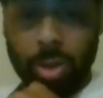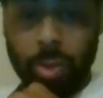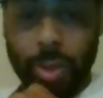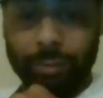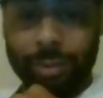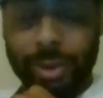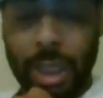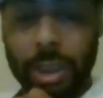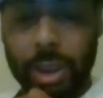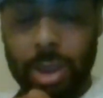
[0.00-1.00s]
You have
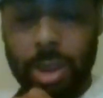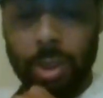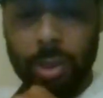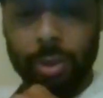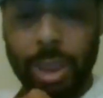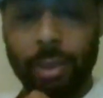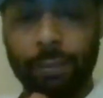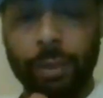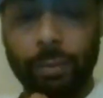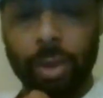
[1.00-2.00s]
Johnny
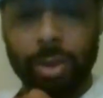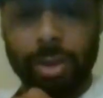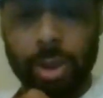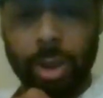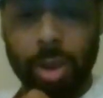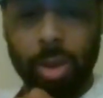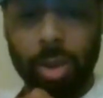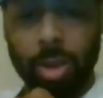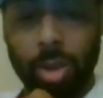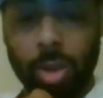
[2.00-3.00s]
50, Ziggy,
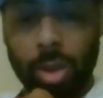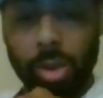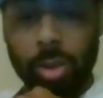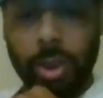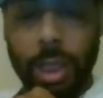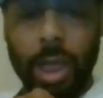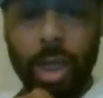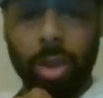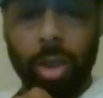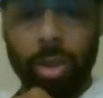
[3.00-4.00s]

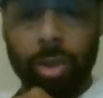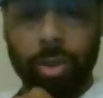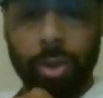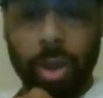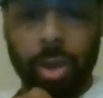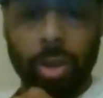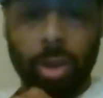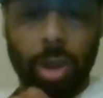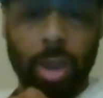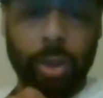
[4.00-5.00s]
Nat, and Nick.
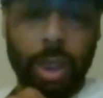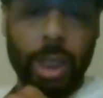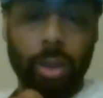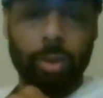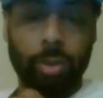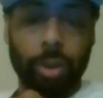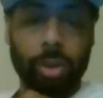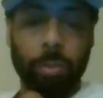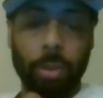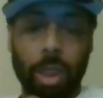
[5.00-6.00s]
Nick
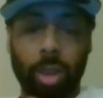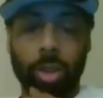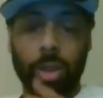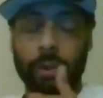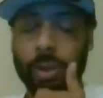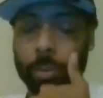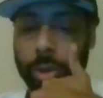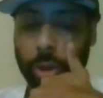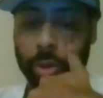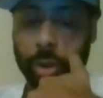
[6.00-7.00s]
Sabaka, and some of
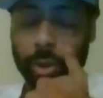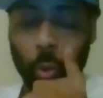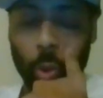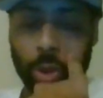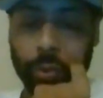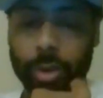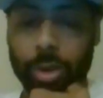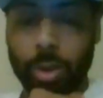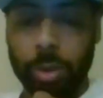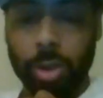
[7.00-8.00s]
the other, and Horseface, and
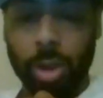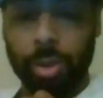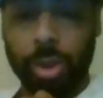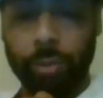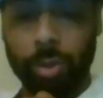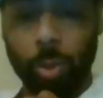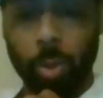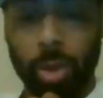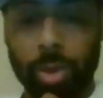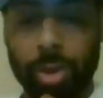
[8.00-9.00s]
some of the other
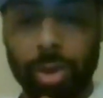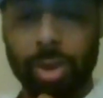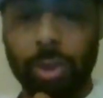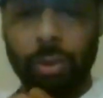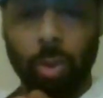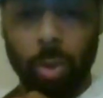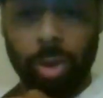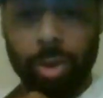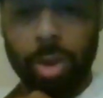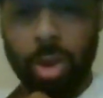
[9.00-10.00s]

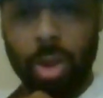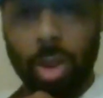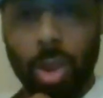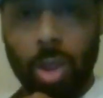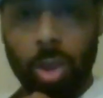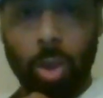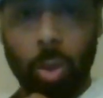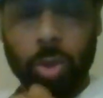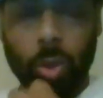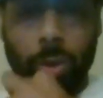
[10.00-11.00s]
stevedores go
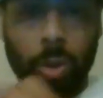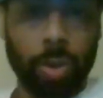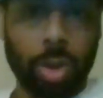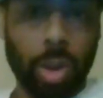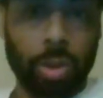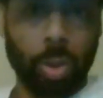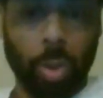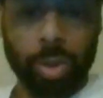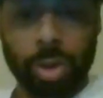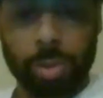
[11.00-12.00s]
to
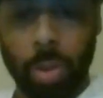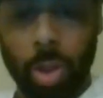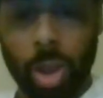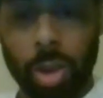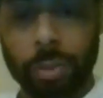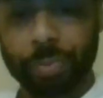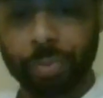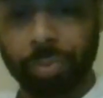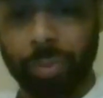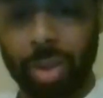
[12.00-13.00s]
Dolores's bar,
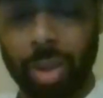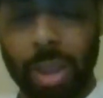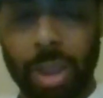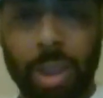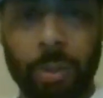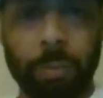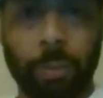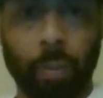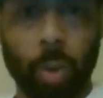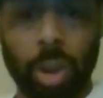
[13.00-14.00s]
and
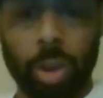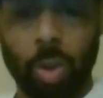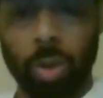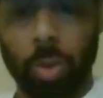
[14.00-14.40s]
before they're going